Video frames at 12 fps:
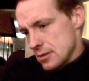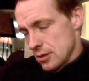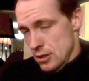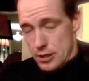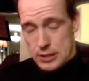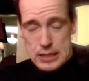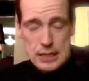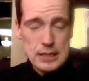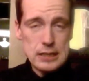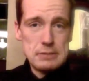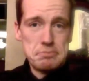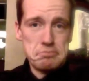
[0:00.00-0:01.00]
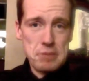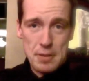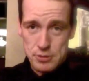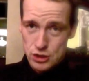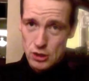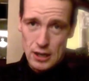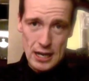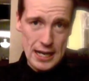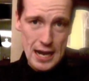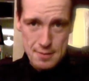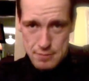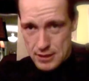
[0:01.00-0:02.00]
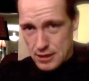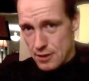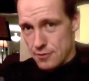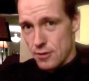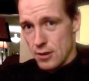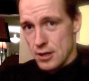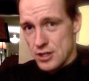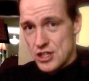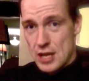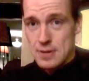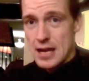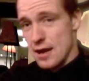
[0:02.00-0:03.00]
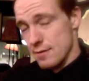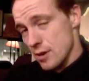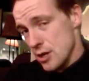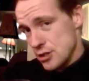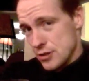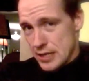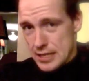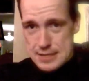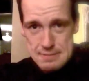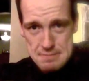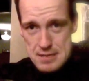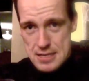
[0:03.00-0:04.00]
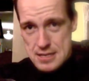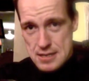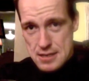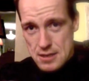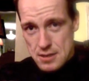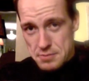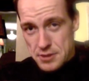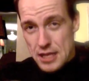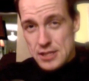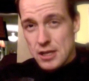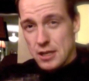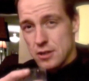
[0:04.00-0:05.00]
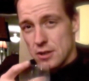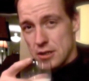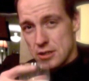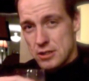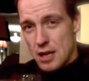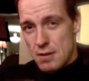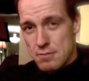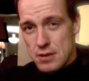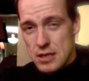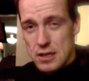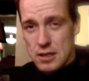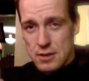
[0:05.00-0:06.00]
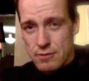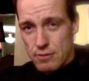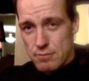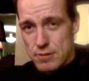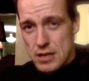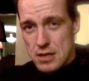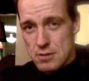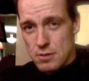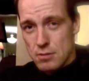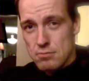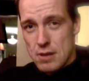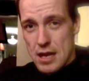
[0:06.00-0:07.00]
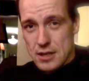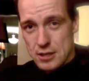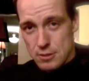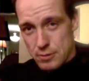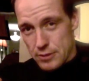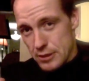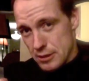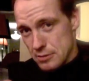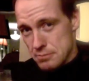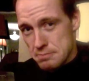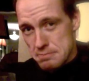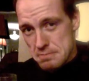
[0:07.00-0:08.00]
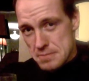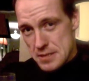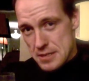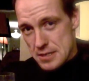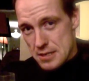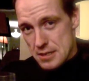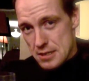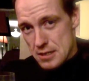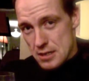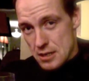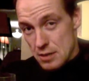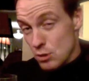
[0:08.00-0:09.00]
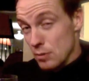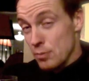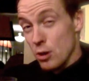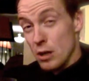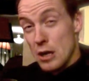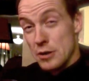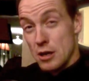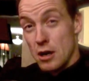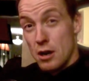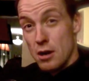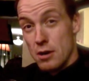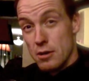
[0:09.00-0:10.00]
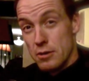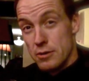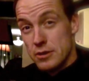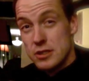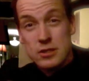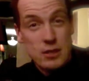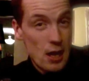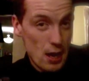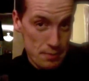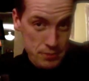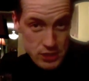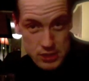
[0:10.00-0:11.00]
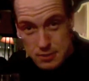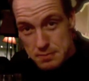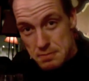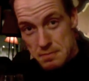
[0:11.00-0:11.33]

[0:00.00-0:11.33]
Look, I'm sorry I can't be there for our semi-anniversary, but that's not going to stop me from being romantic with you. I'm going to pull out all the stops.